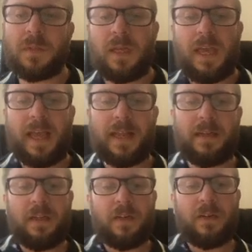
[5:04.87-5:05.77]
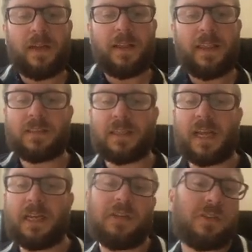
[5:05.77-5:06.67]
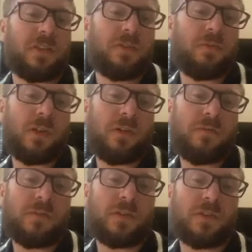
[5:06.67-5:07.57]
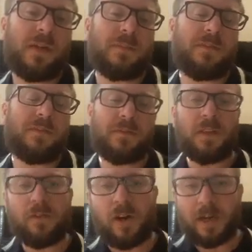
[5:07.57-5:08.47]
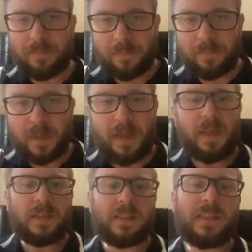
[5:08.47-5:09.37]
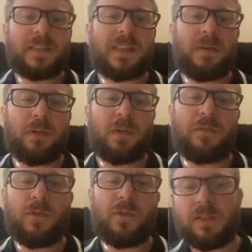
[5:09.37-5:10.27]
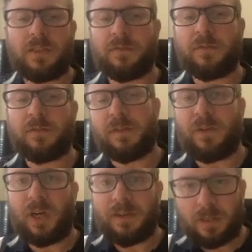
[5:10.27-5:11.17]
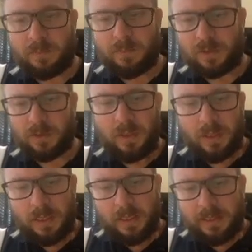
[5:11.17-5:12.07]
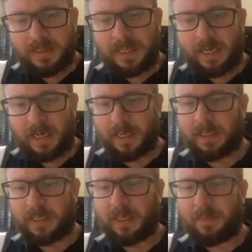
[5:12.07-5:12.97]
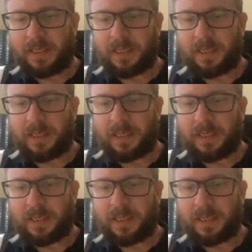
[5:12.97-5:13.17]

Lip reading: and 9,812 times 53. So let's start with 455 times 2. Let's get our calculator back up